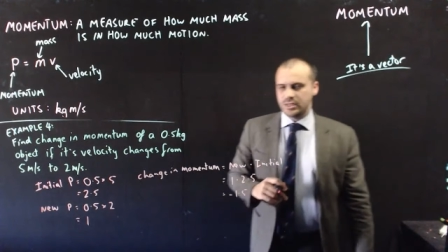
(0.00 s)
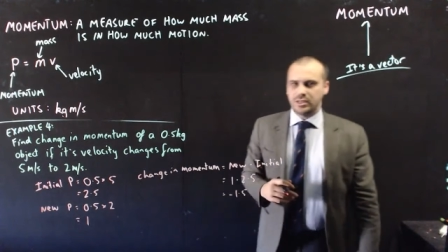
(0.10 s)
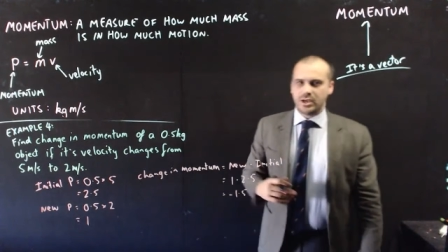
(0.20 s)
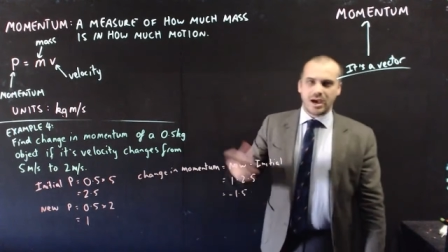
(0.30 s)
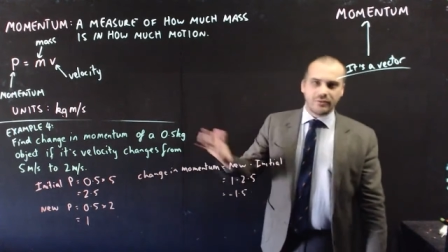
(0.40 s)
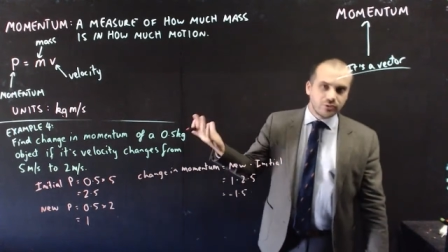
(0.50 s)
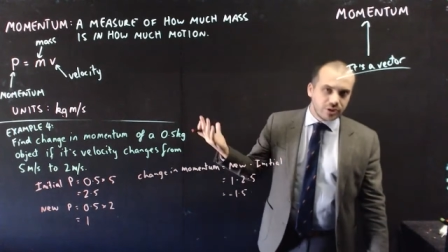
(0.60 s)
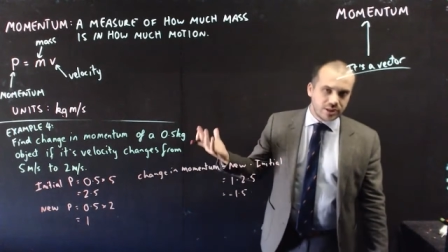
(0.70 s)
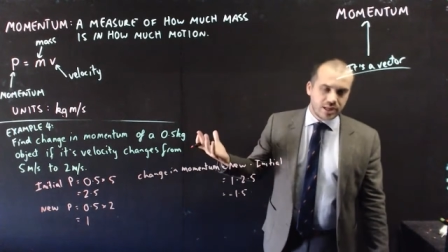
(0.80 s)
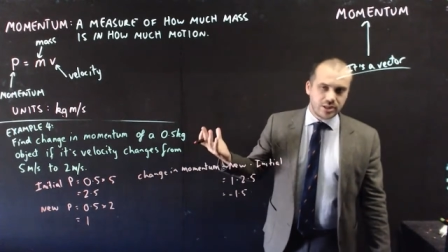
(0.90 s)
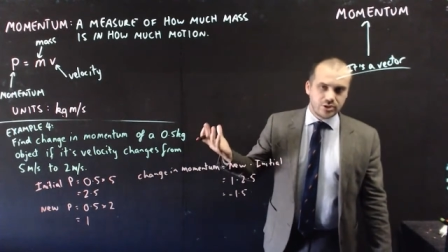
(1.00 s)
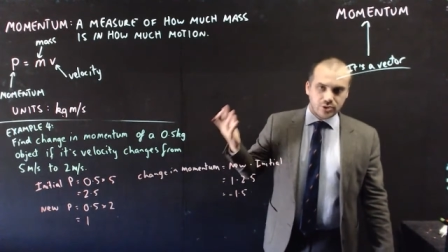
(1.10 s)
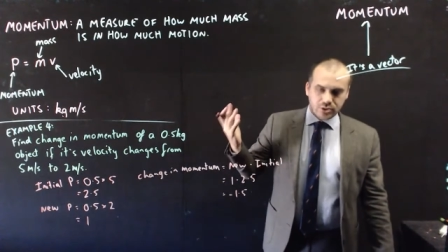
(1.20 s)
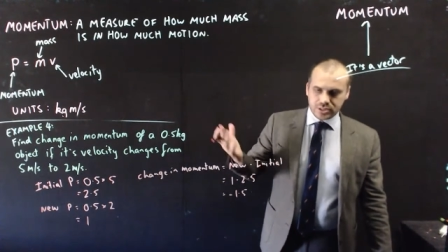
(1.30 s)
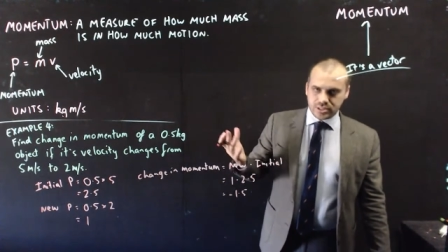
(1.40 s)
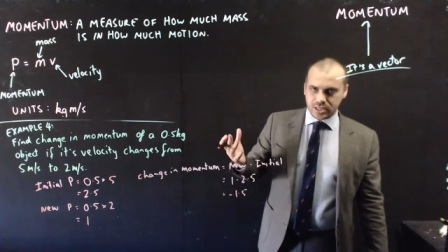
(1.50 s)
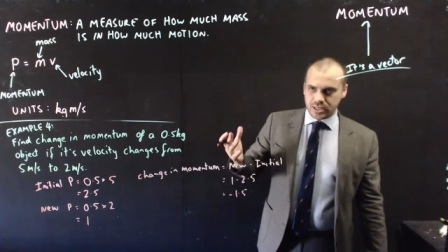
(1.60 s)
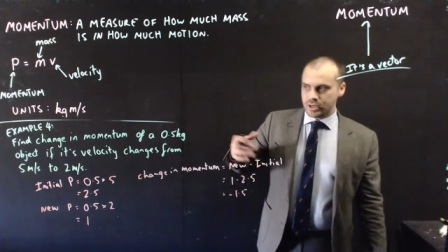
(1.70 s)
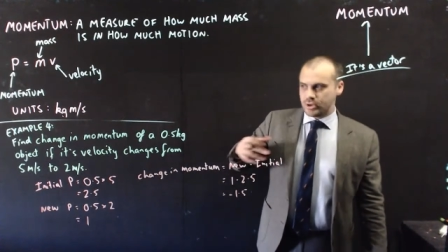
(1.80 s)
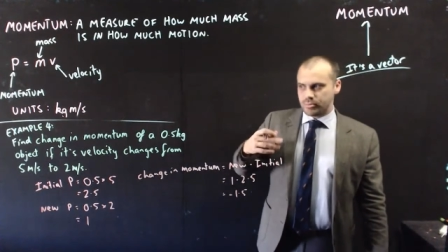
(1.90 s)
Now, I haven't written any units
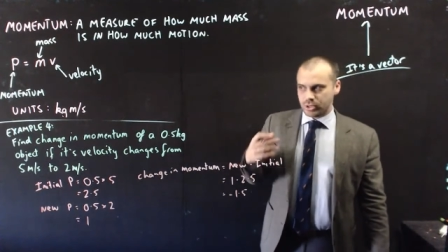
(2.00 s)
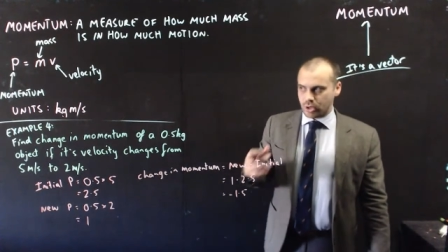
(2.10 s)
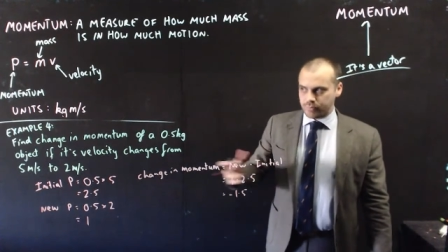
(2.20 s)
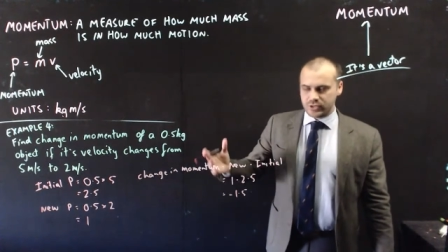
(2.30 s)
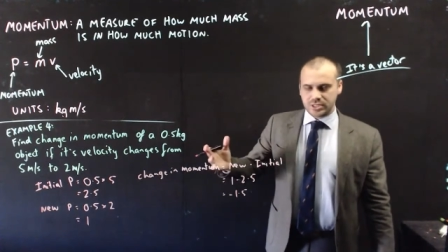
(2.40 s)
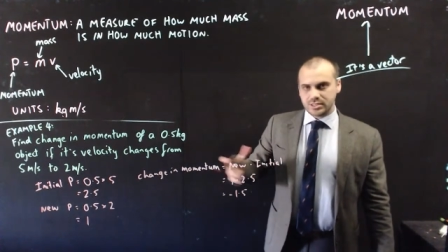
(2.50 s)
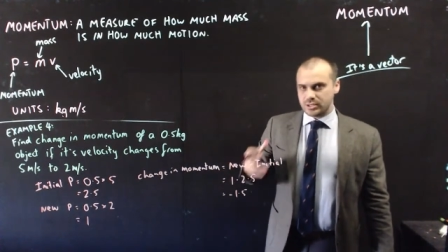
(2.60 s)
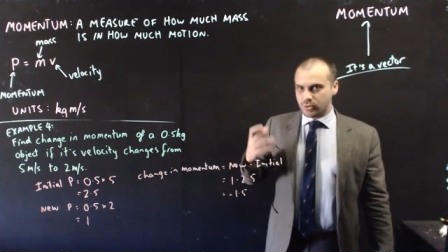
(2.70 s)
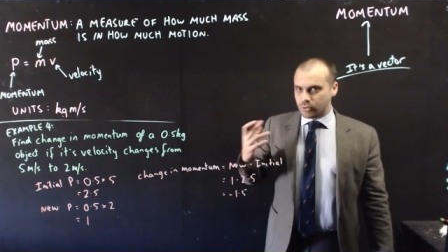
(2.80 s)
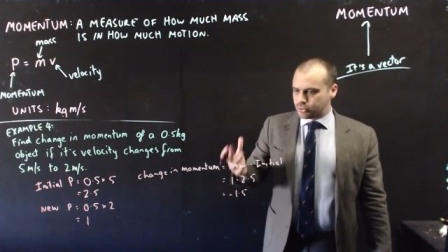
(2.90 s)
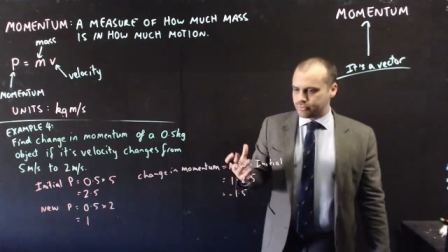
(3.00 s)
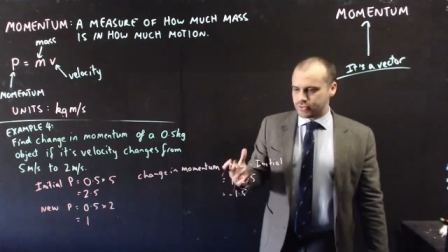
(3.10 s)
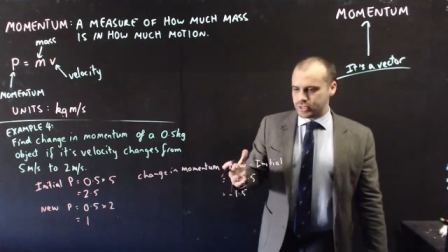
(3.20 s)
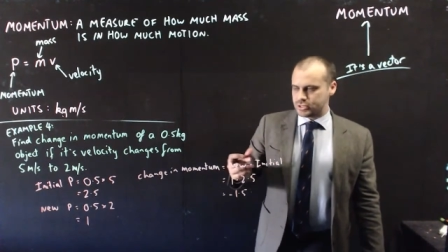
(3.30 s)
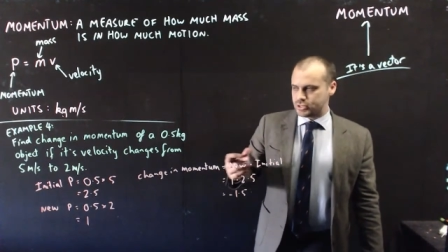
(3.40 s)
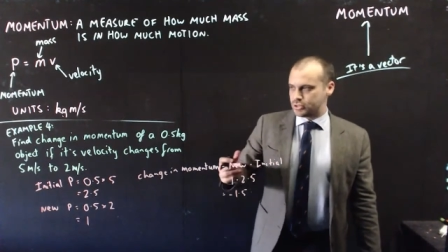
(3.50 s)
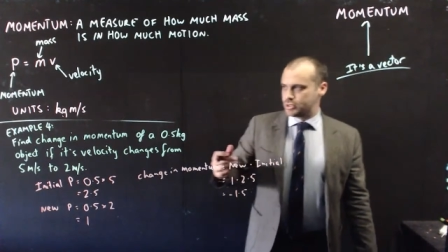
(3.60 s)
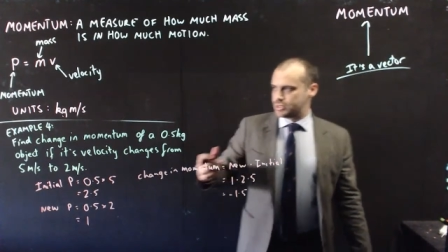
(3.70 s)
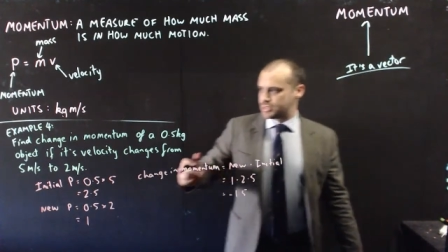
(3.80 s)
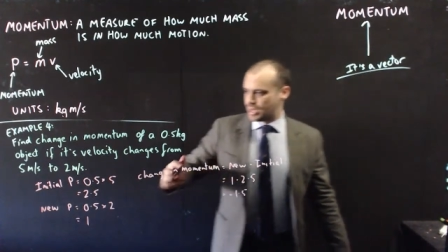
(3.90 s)
here, but obviously all of these
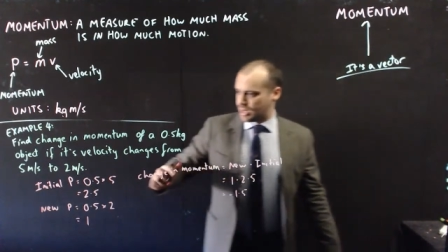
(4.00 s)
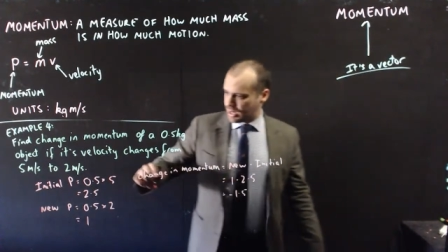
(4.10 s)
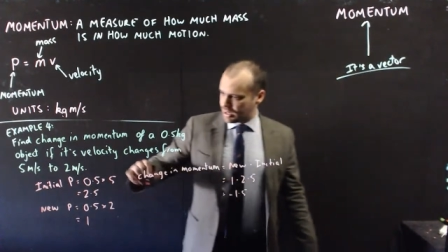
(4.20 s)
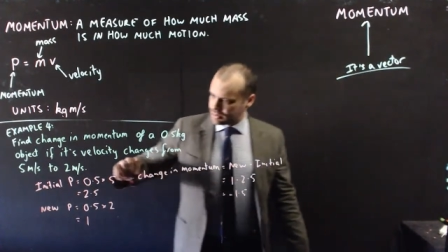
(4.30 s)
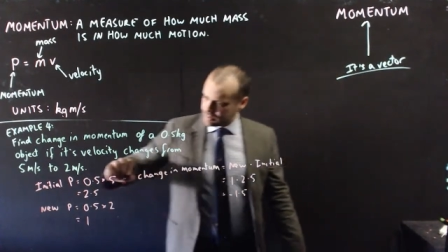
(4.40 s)
units are